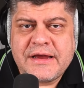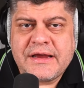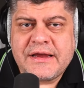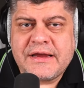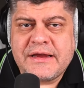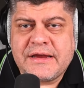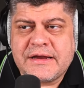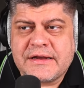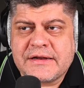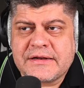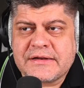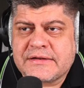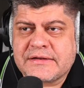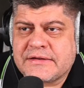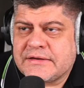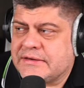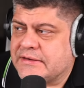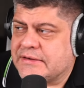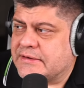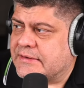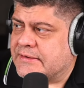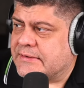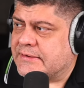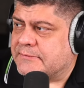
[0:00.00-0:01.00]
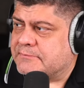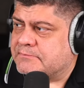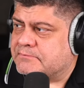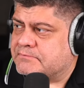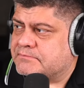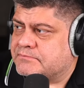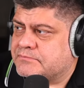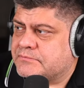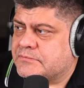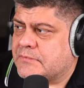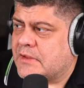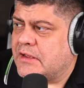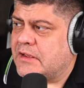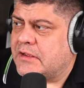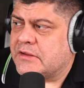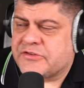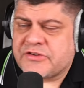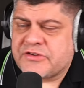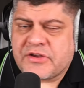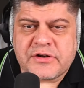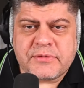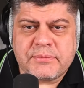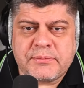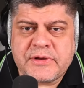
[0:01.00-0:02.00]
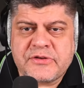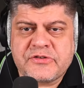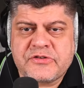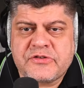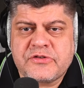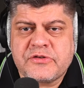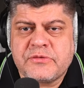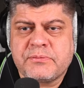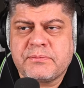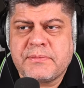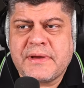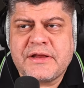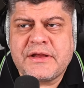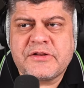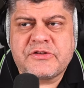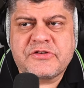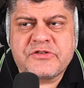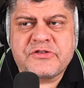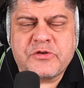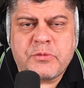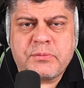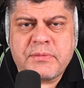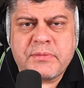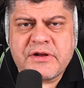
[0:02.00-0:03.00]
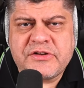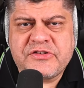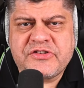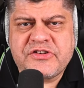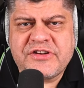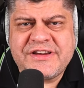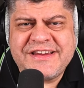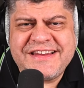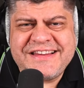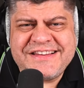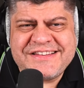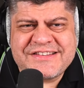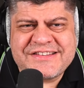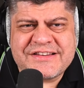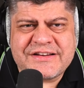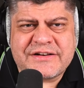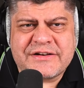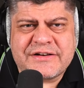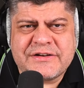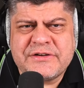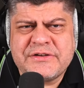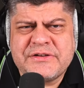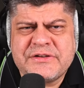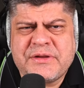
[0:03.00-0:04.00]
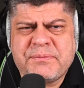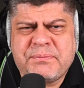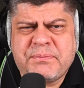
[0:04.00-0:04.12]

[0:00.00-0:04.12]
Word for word: and um, it's going to be made so much easier.